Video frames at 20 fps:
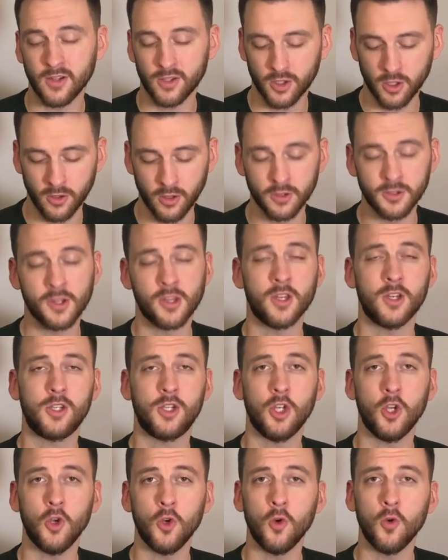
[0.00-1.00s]
So those are the
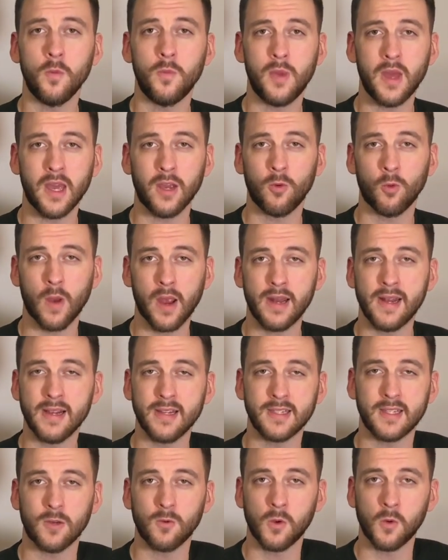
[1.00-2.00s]
two big
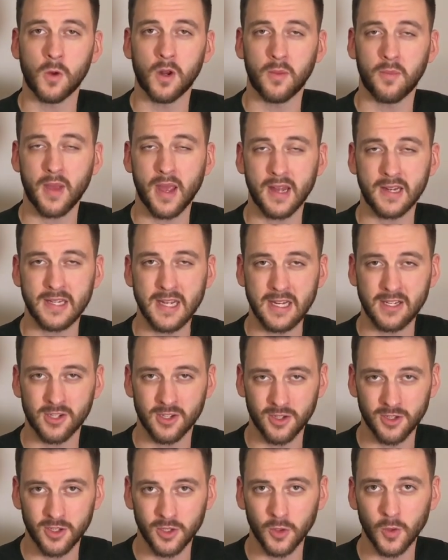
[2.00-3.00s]
ratings that we want to pay
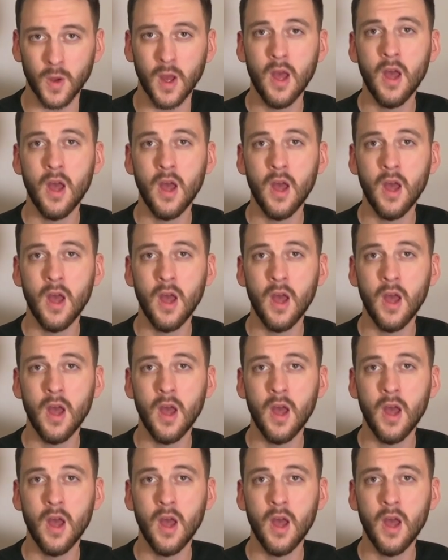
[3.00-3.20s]
attention to.